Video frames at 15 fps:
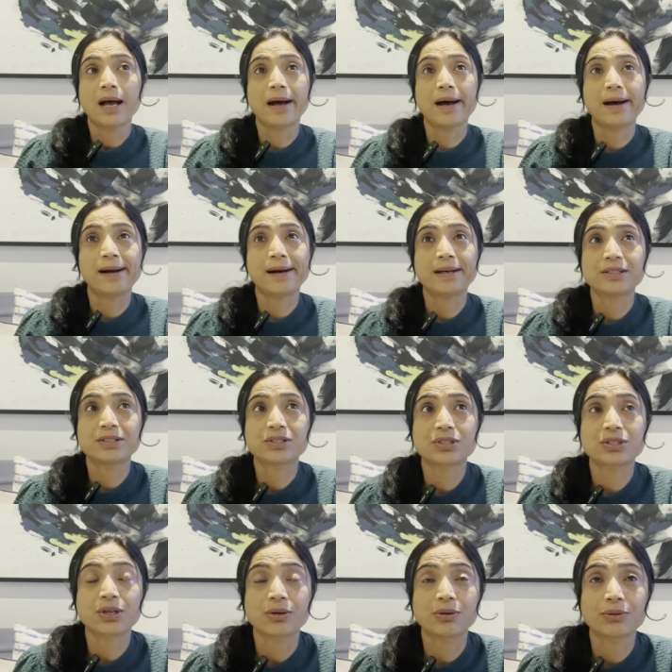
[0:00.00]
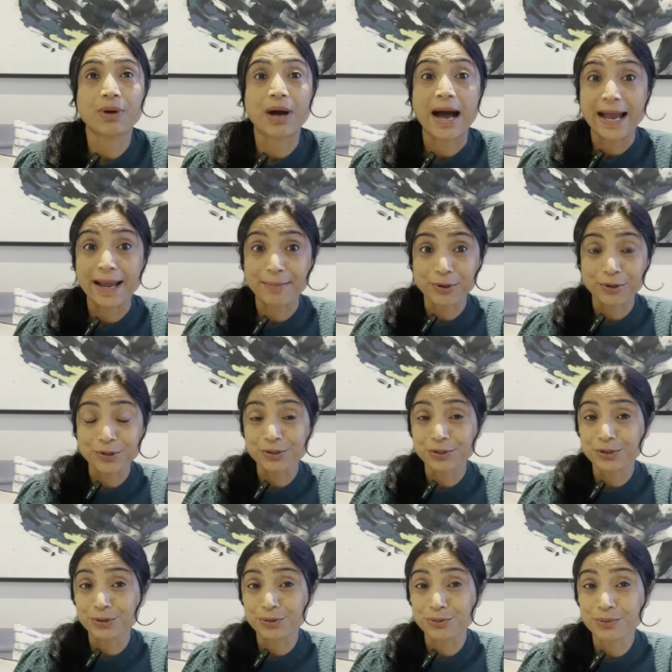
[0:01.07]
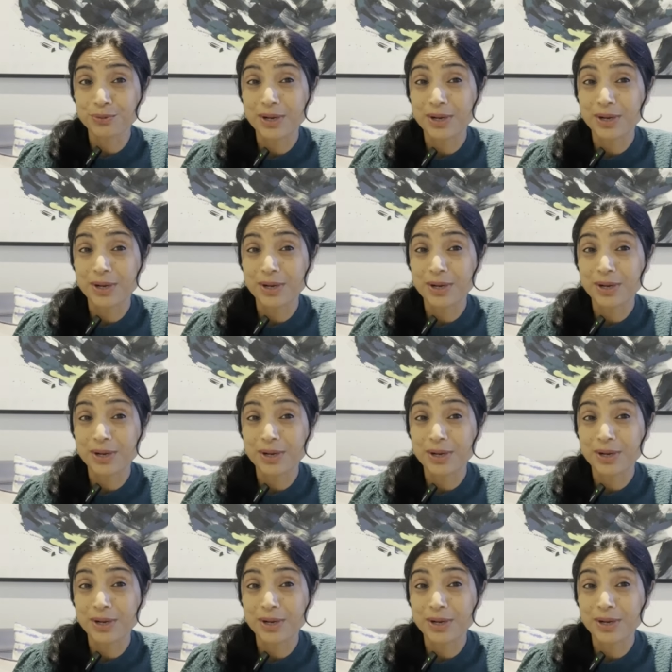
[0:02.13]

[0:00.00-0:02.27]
uh, so i am going to do